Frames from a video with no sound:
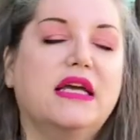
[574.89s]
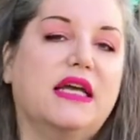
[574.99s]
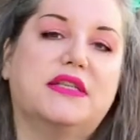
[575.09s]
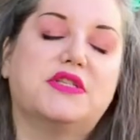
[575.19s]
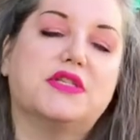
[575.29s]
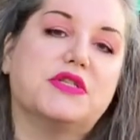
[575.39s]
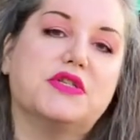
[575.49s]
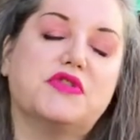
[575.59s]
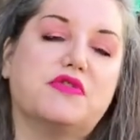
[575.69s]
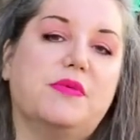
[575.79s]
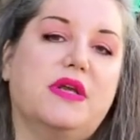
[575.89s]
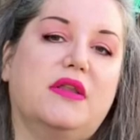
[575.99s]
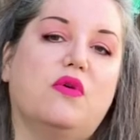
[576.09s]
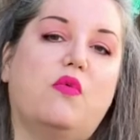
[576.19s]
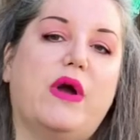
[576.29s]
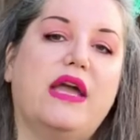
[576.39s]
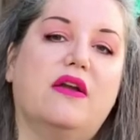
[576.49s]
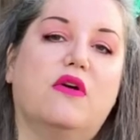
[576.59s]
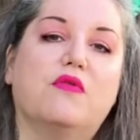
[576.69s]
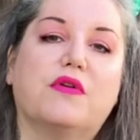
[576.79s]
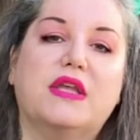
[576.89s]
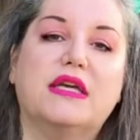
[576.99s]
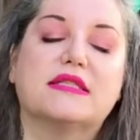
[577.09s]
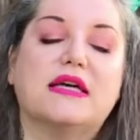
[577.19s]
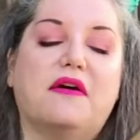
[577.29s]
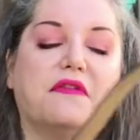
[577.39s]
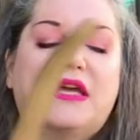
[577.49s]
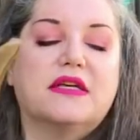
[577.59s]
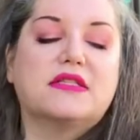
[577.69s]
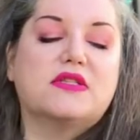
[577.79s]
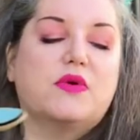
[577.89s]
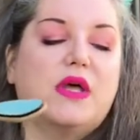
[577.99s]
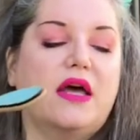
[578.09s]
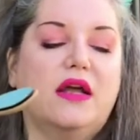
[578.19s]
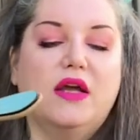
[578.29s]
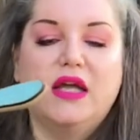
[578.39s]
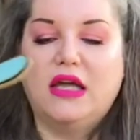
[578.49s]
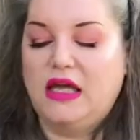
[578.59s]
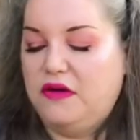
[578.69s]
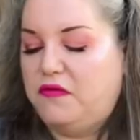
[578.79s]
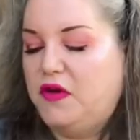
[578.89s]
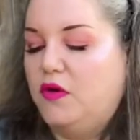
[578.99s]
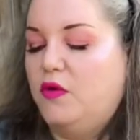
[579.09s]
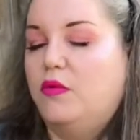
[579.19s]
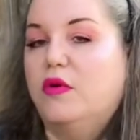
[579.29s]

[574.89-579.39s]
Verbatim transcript: it's just distributing the weight over the esophagus so that if you